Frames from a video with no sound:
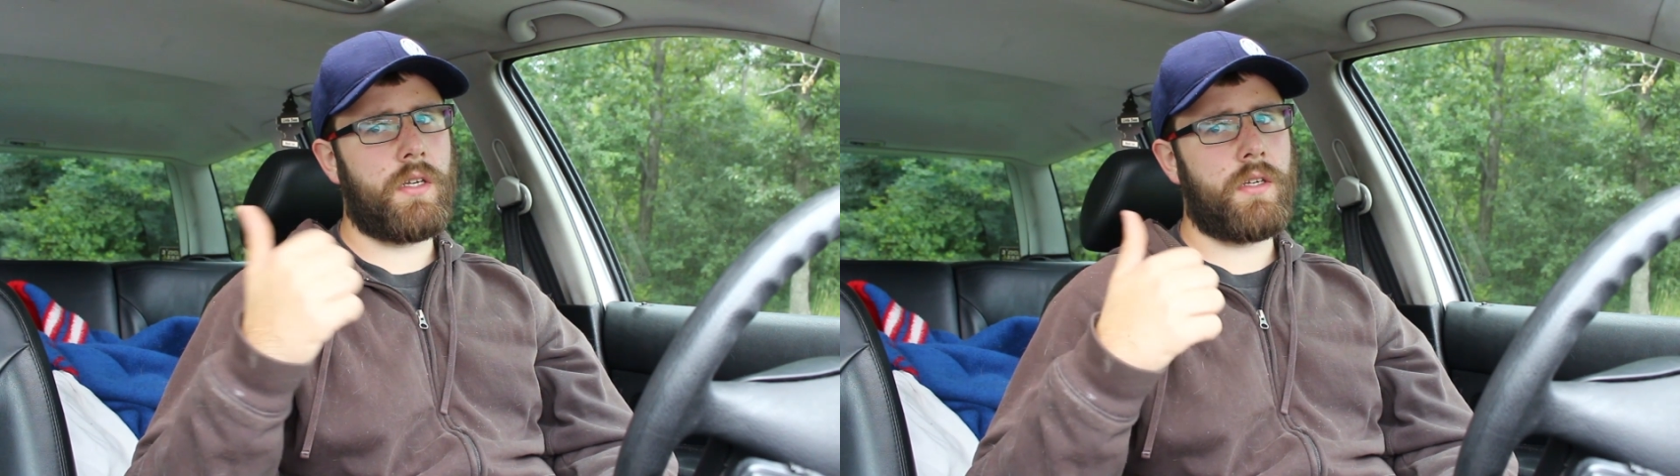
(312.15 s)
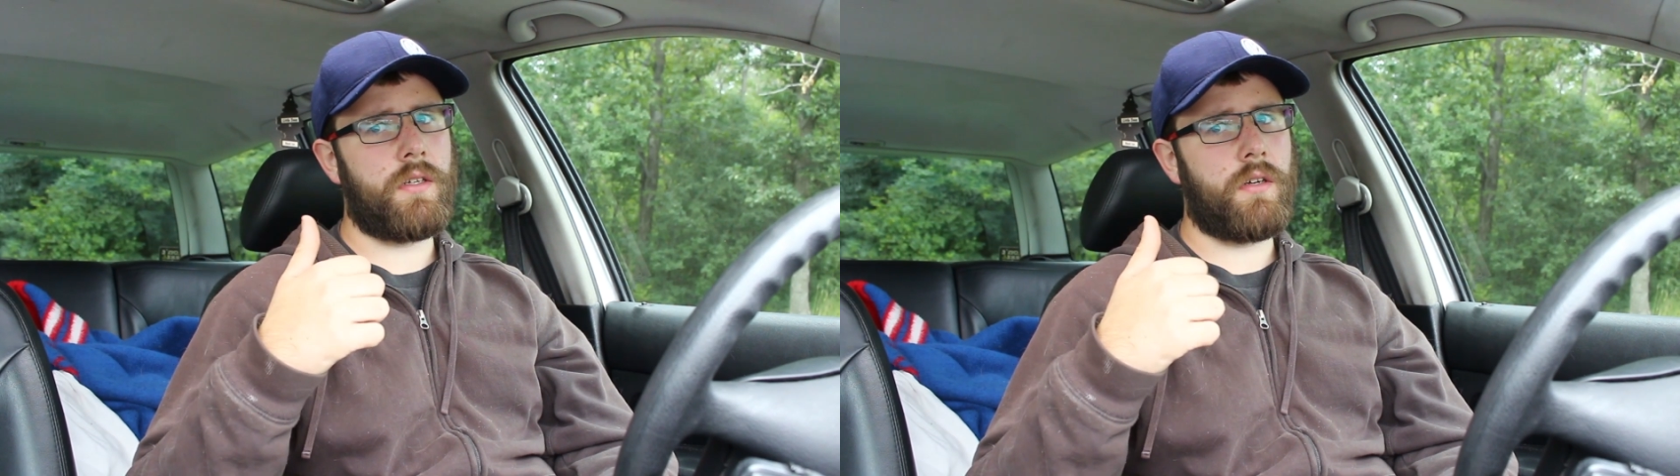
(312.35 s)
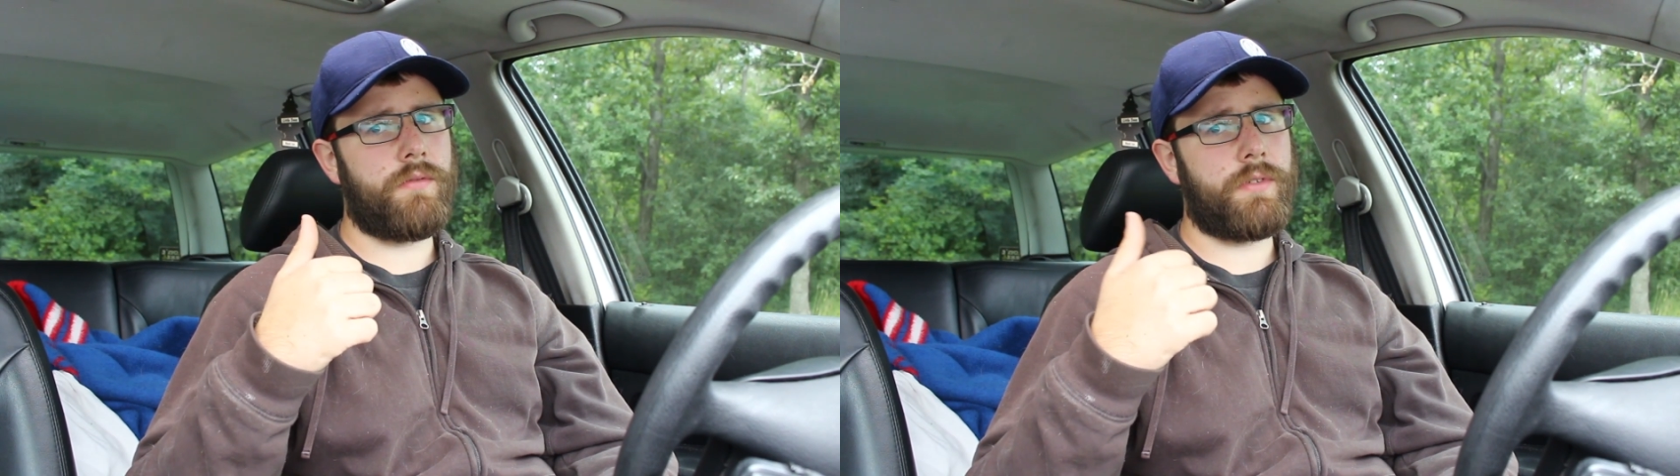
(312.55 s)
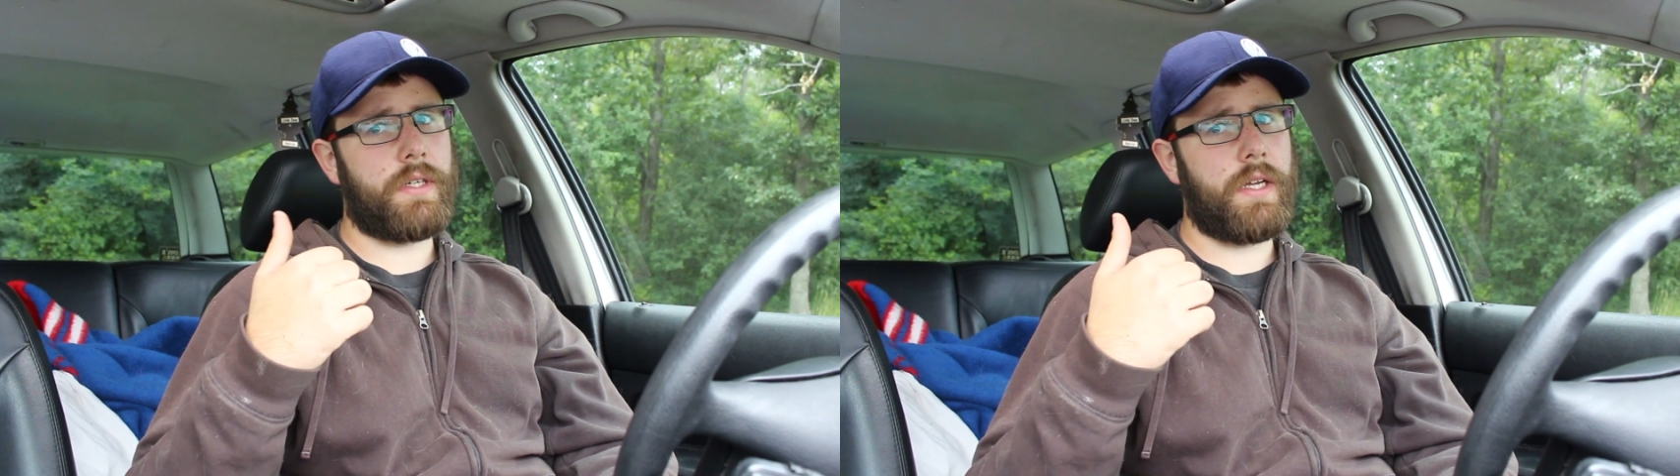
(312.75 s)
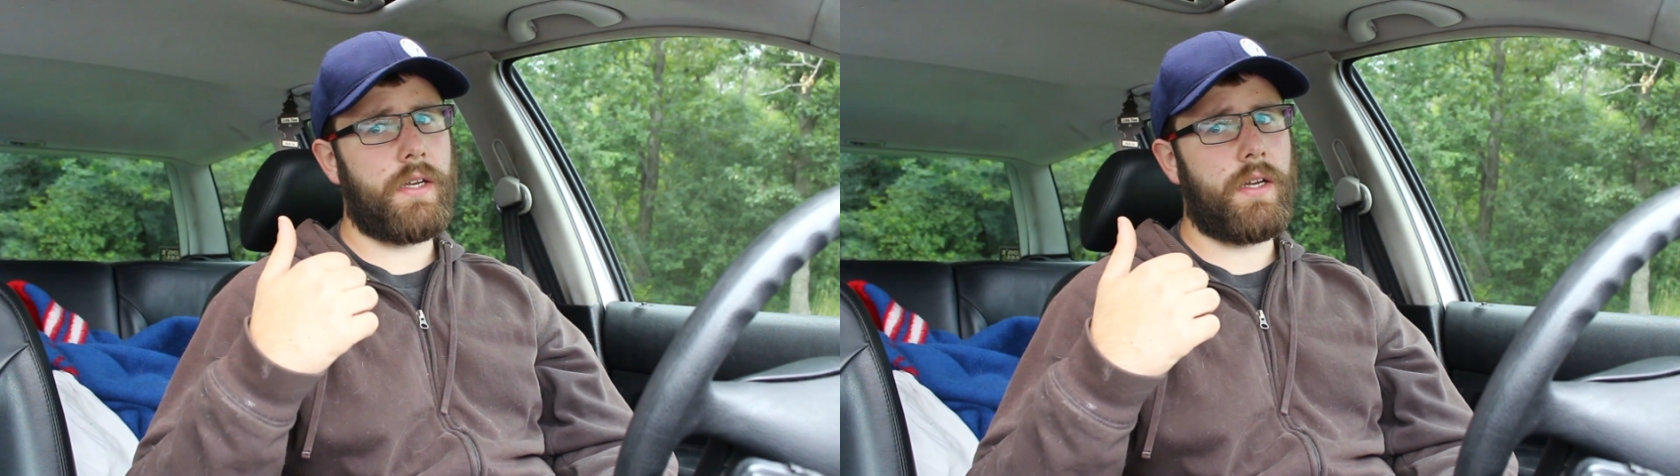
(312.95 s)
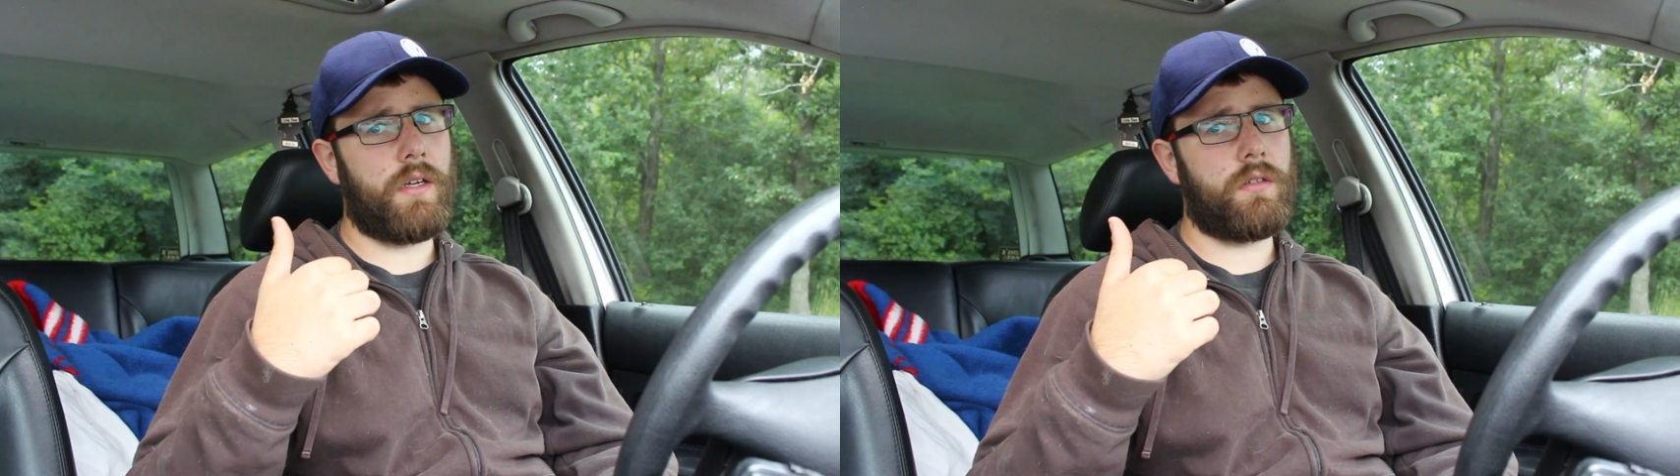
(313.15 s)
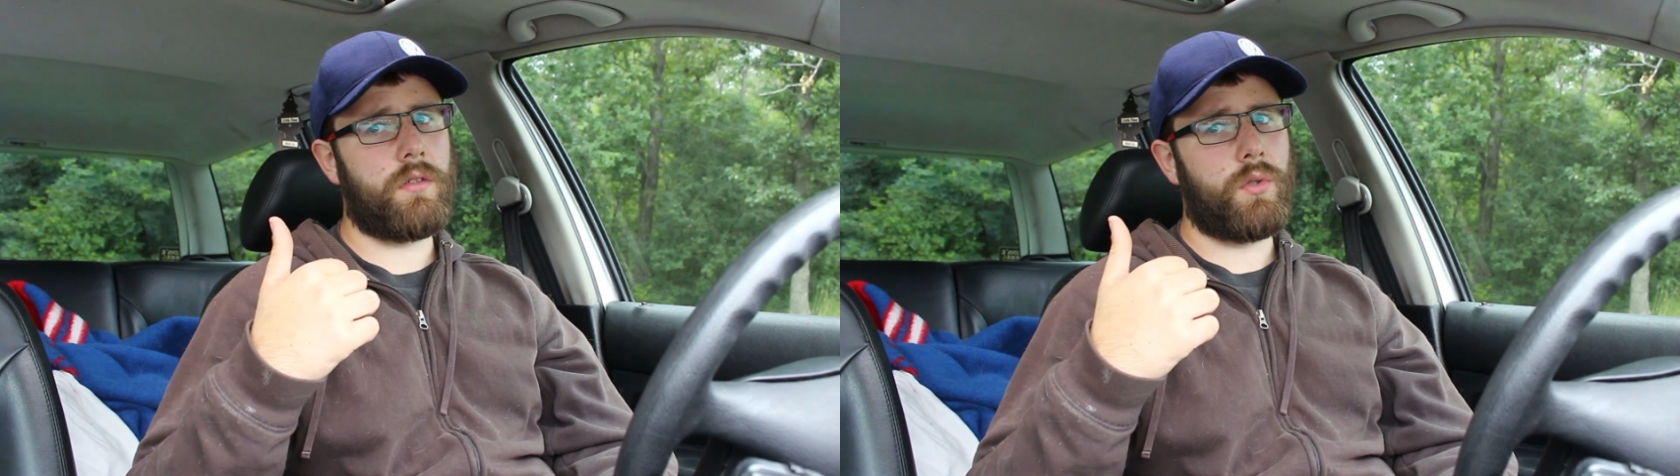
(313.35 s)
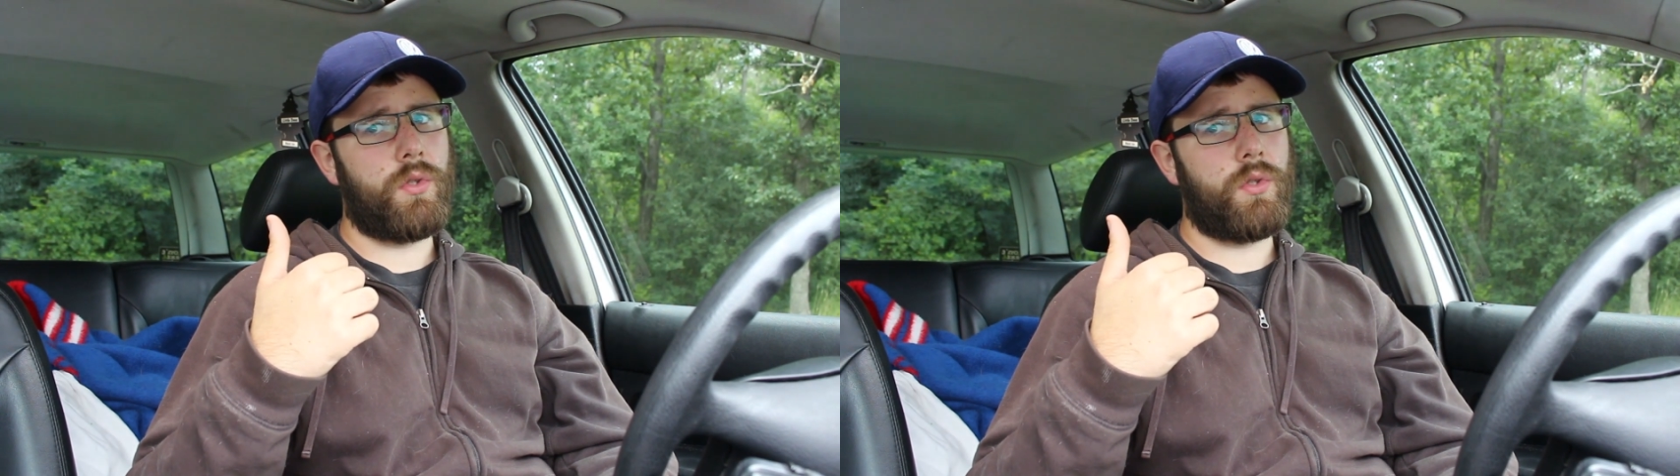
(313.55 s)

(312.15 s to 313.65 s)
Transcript: to do, I forget now.